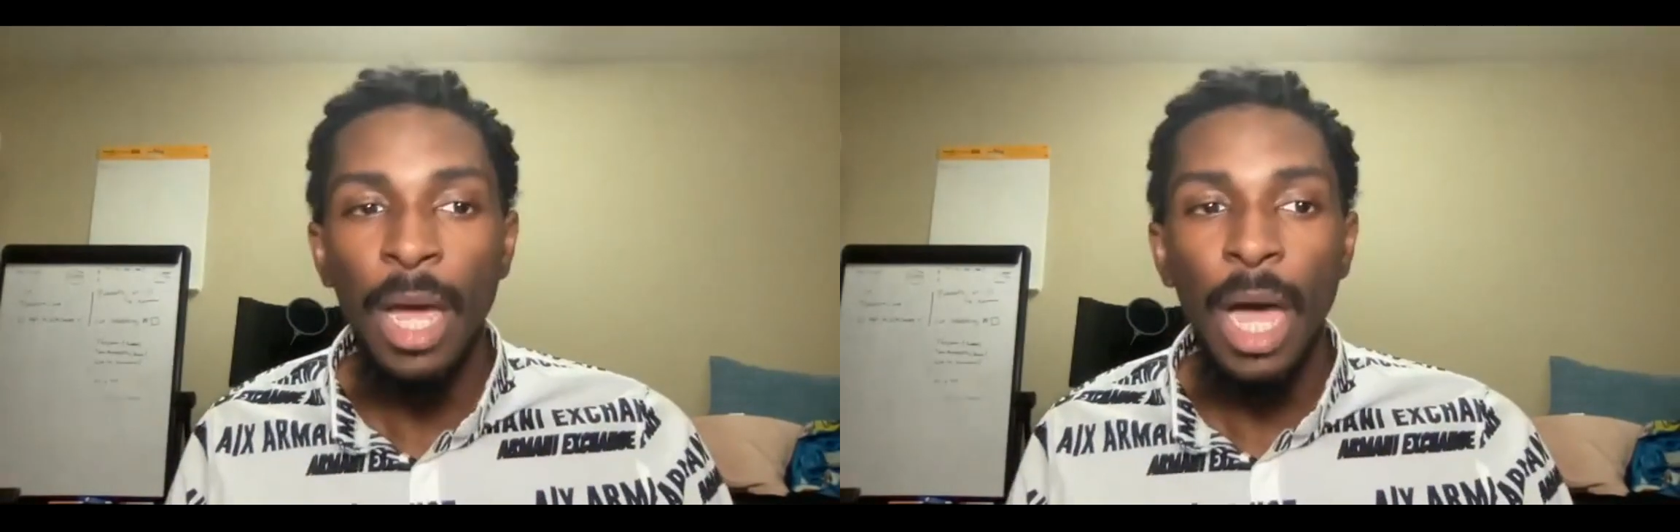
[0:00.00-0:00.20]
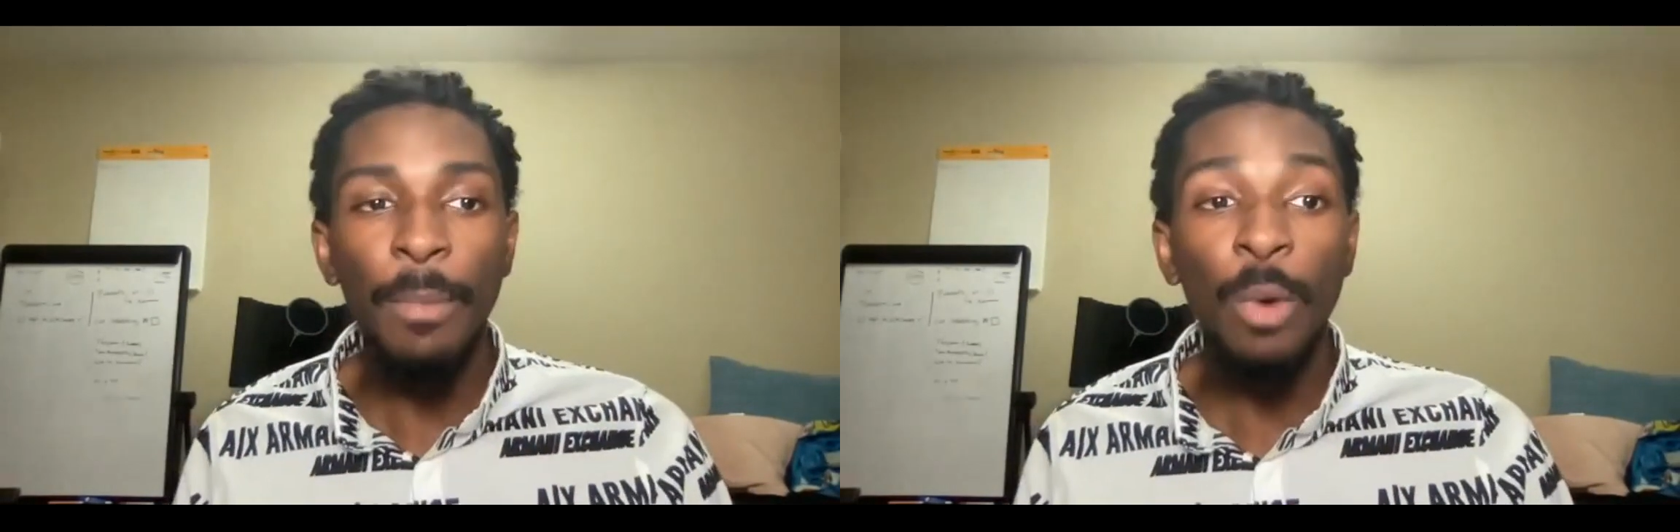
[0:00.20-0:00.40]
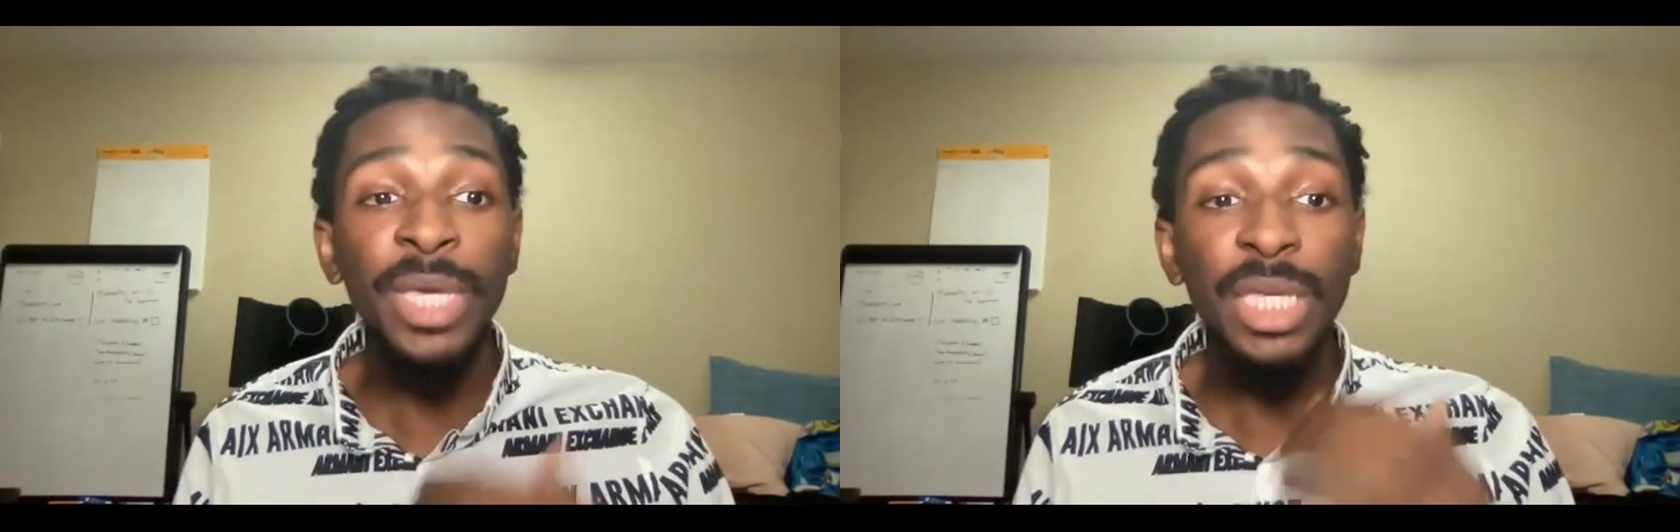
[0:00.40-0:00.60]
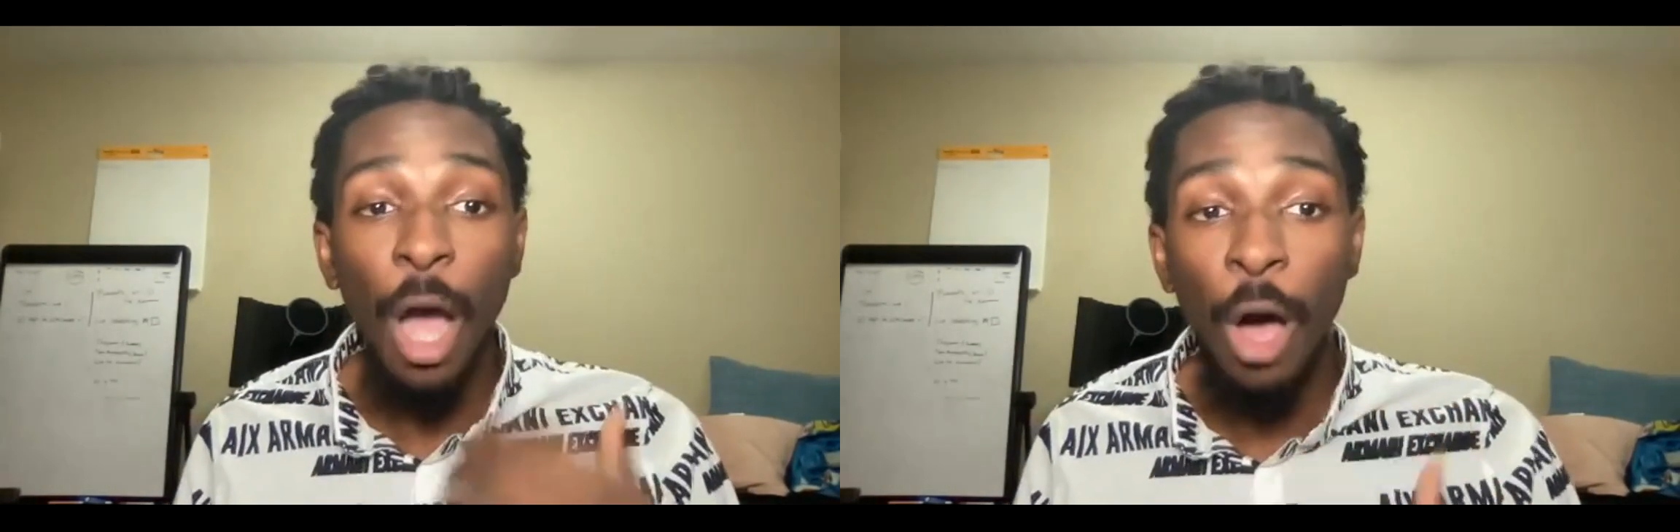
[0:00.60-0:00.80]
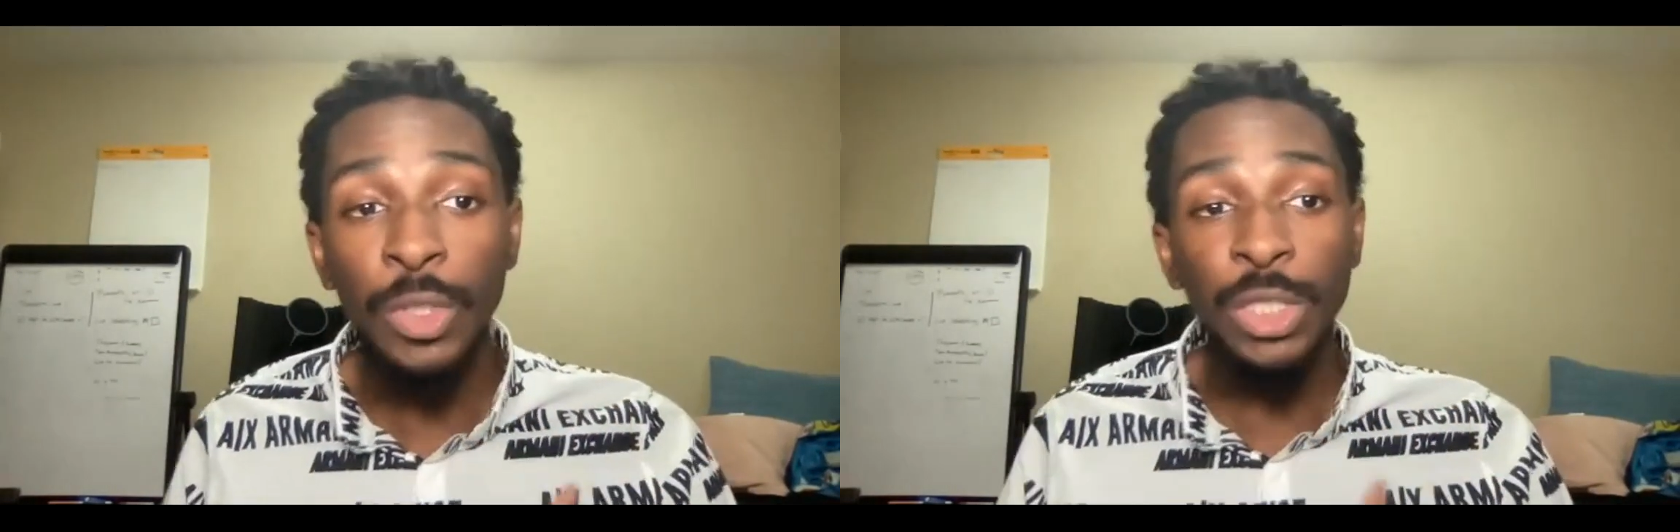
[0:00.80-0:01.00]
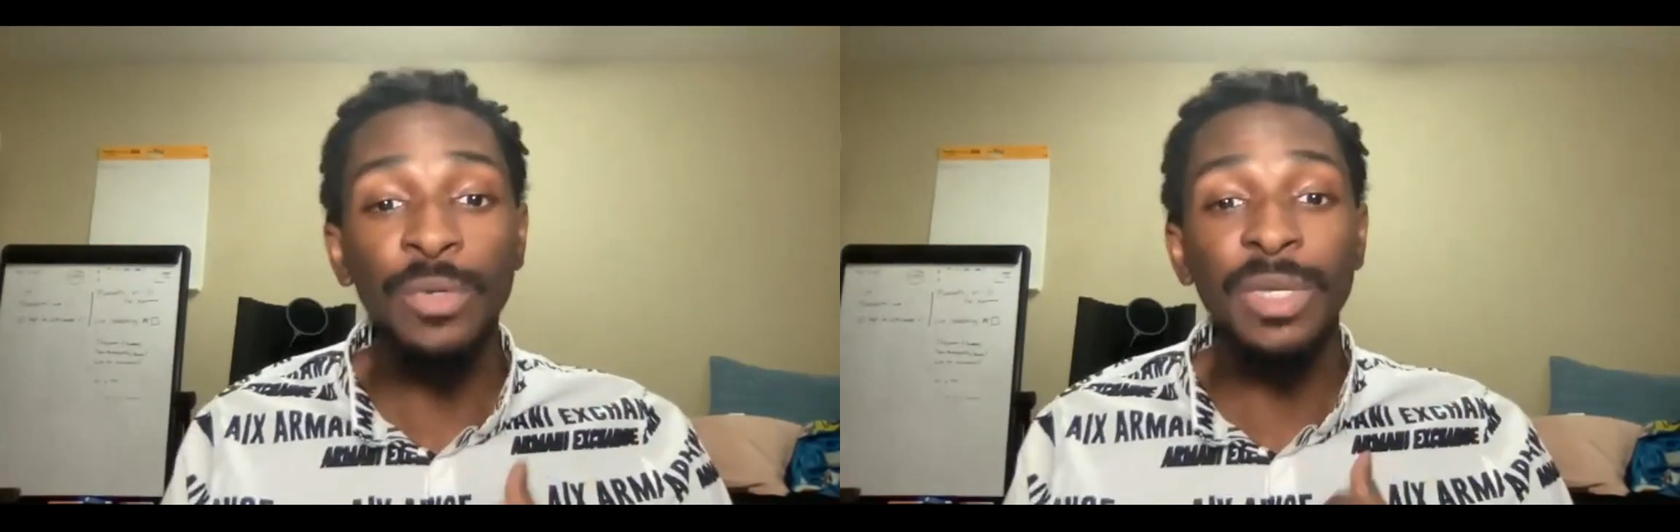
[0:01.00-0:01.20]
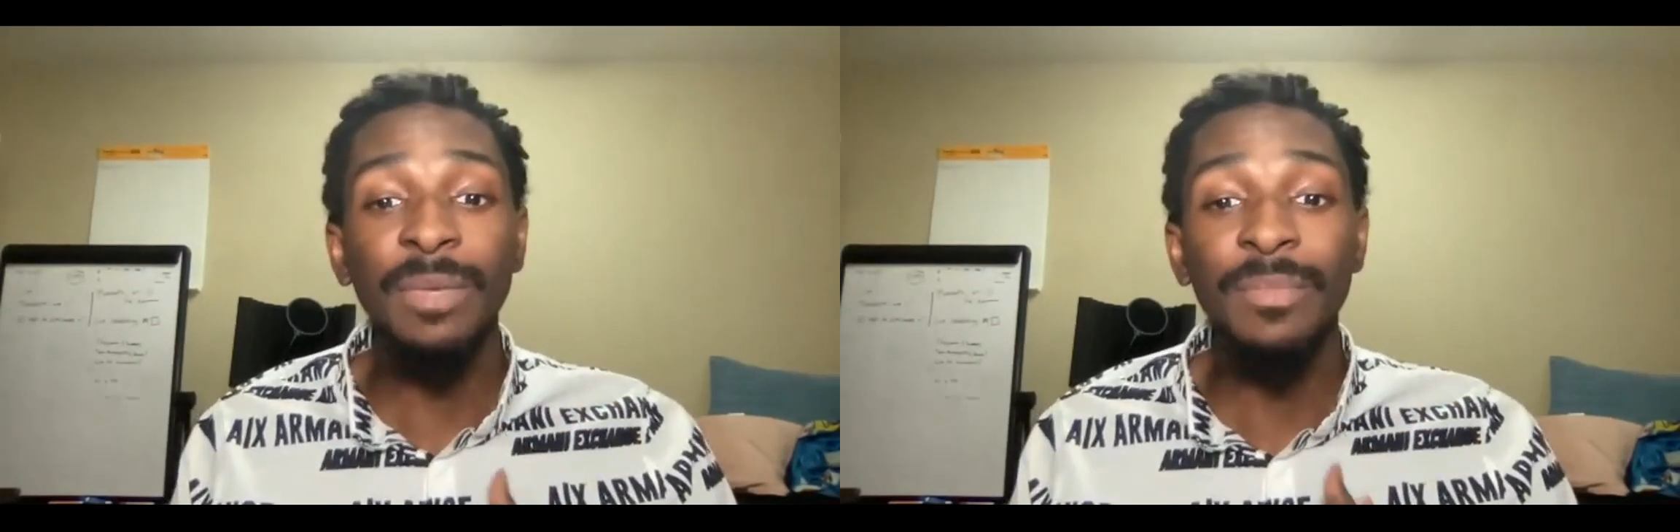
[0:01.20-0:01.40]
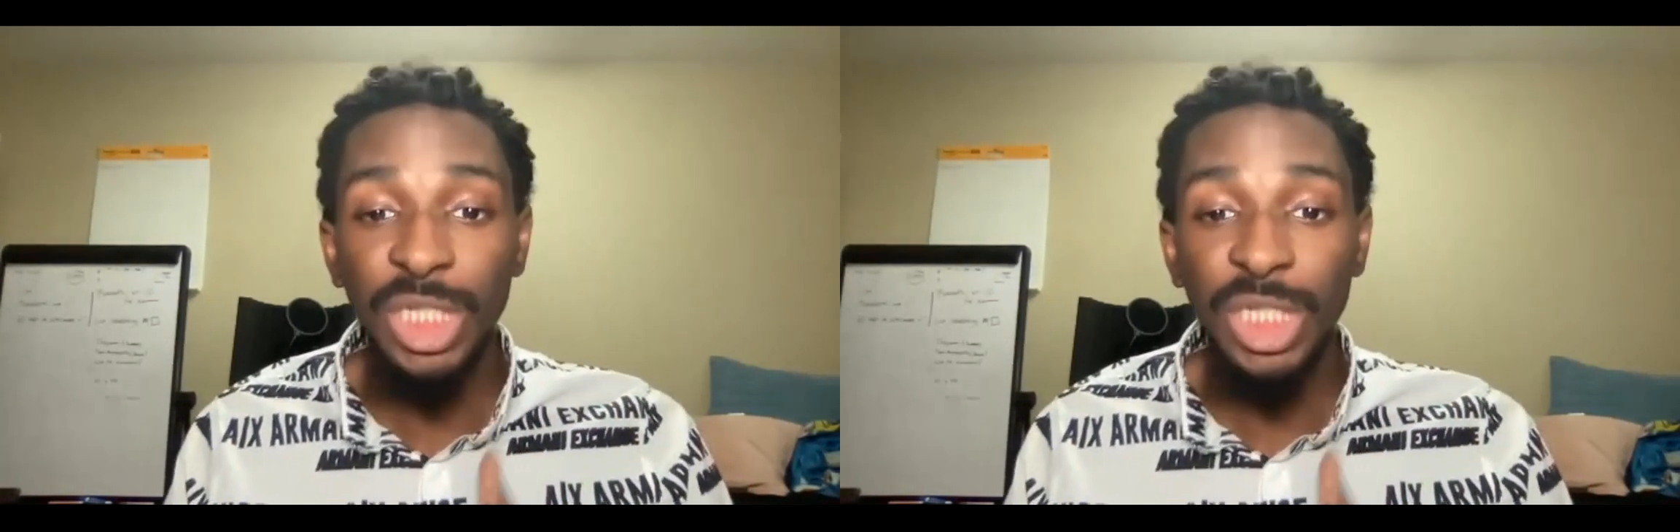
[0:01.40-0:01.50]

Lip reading: But we can also give them a